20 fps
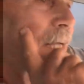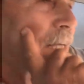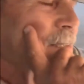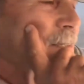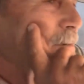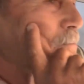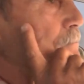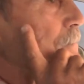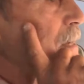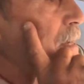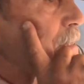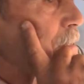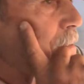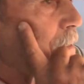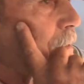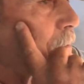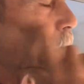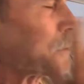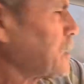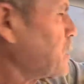That's
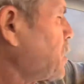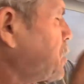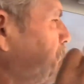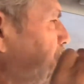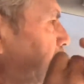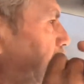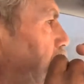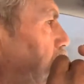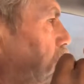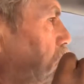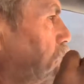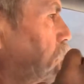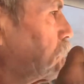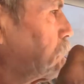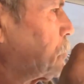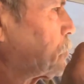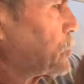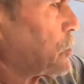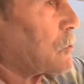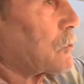amazing. We'll just,
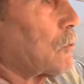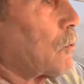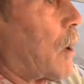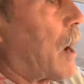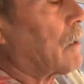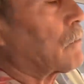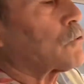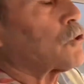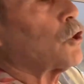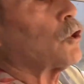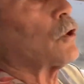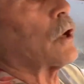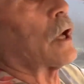we'll just go out and